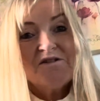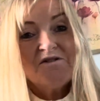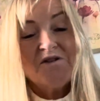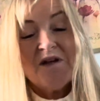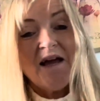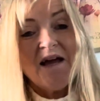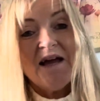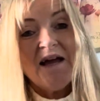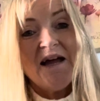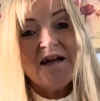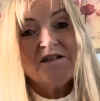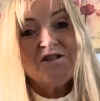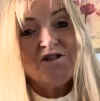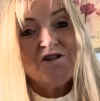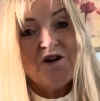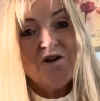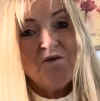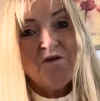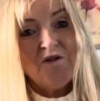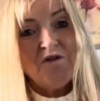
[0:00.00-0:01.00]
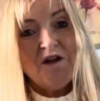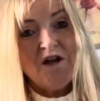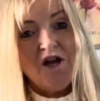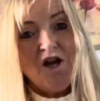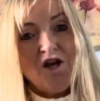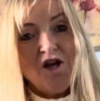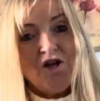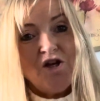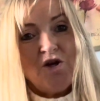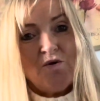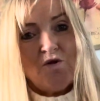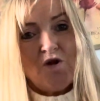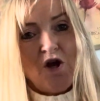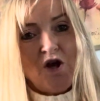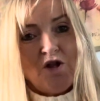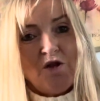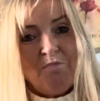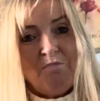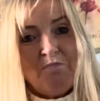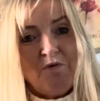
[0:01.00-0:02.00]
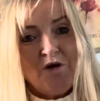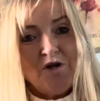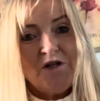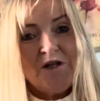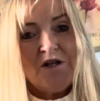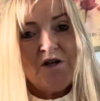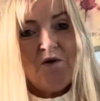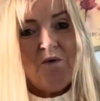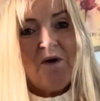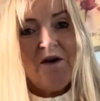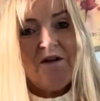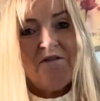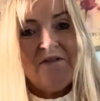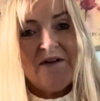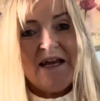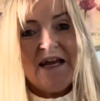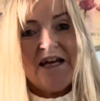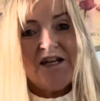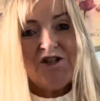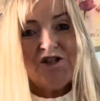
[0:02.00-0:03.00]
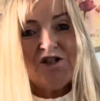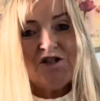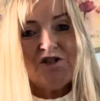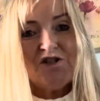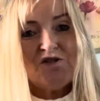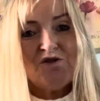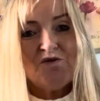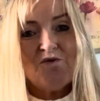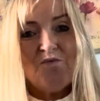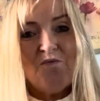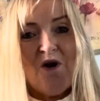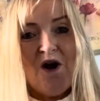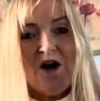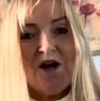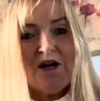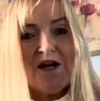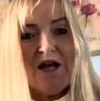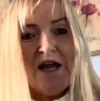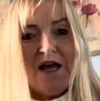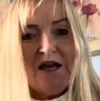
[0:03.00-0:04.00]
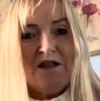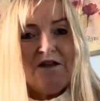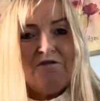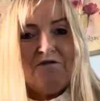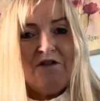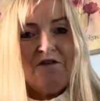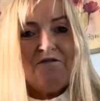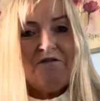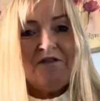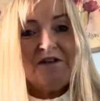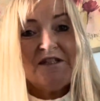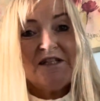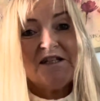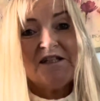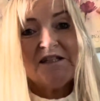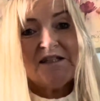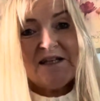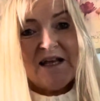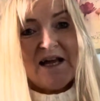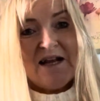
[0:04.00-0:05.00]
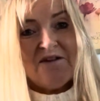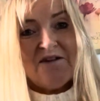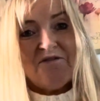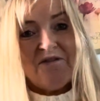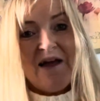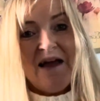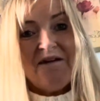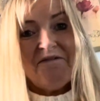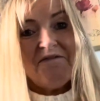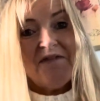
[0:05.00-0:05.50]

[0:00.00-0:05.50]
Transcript: I had done all the, you know, the pushing qualifications, do the work, the physical side of life.